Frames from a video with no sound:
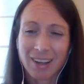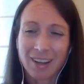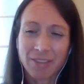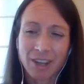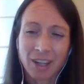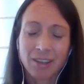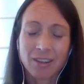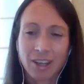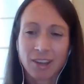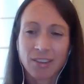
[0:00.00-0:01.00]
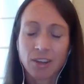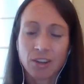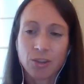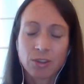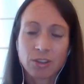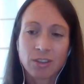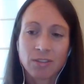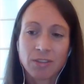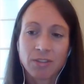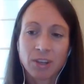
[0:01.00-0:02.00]
I've got, like I said,
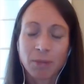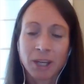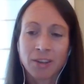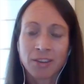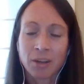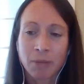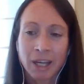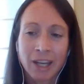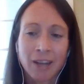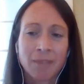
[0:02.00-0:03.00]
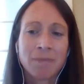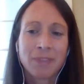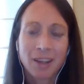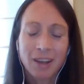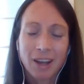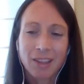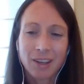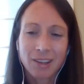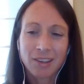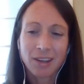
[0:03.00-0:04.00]
250 miles on mine. I
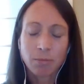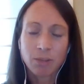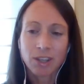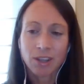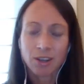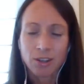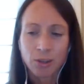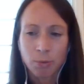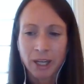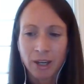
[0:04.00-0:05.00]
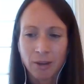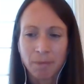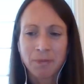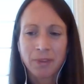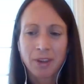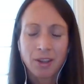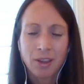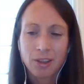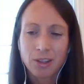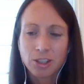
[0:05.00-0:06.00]
think it's time to get a new pair.
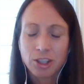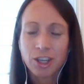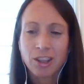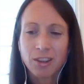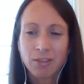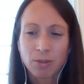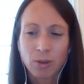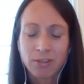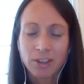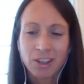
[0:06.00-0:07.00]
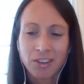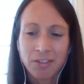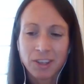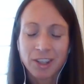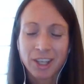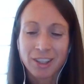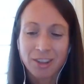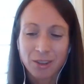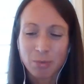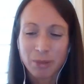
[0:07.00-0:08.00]
The cushioning in the forefoot is feeling a
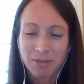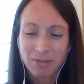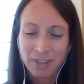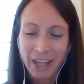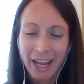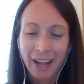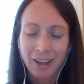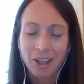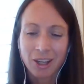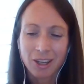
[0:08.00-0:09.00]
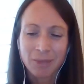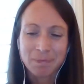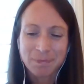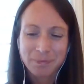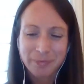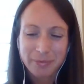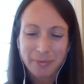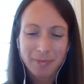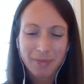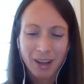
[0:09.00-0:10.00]
little bit flat, like
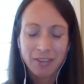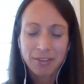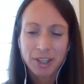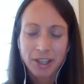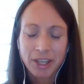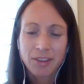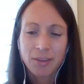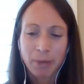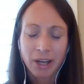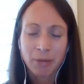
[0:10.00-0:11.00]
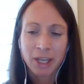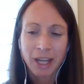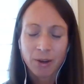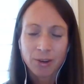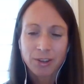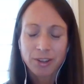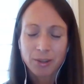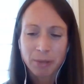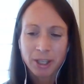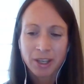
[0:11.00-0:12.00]
I feel like it's bottoming out a
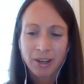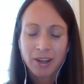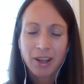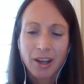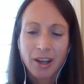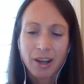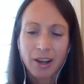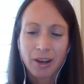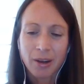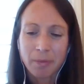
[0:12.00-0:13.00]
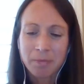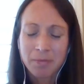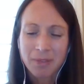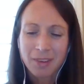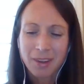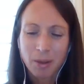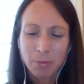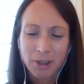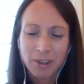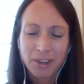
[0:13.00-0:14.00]
little bit. I'll
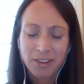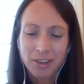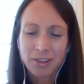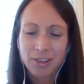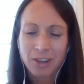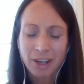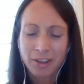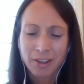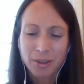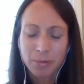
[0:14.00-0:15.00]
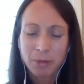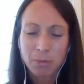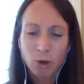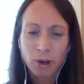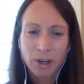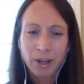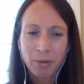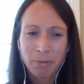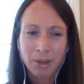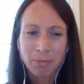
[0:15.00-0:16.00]
probably still run a little bit more in
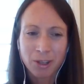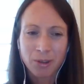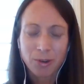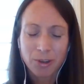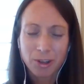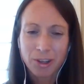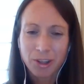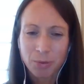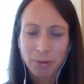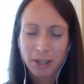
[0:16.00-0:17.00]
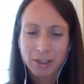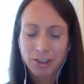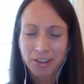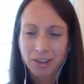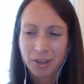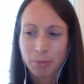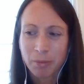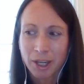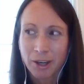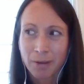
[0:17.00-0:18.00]
it, but I'm going to order a new pair just to
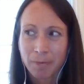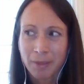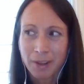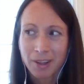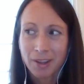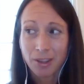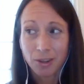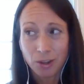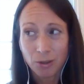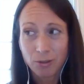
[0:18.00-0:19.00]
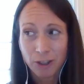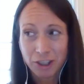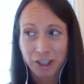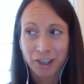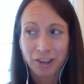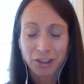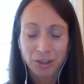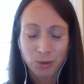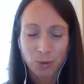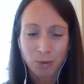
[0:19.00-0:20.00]
compare the new version
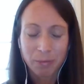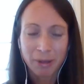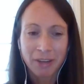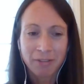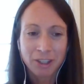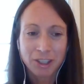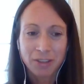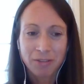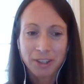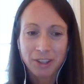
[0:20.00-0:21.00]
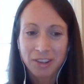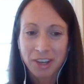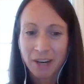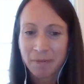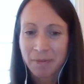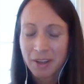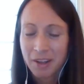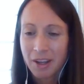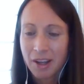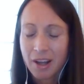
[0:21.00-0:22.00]
to what my version feels now.
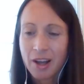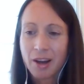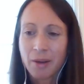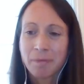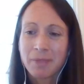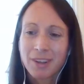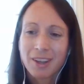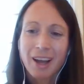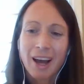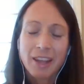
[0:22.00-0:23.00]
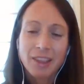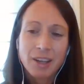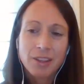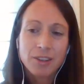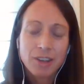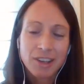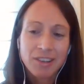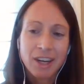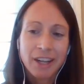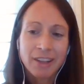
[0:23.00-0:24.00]
I think the
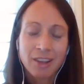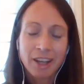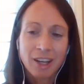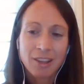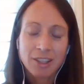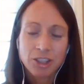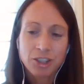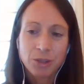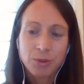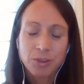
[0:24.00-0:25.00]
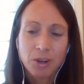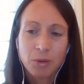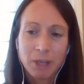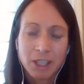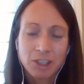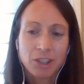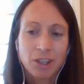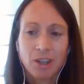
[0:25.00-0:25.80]
reason I like this shoe so much,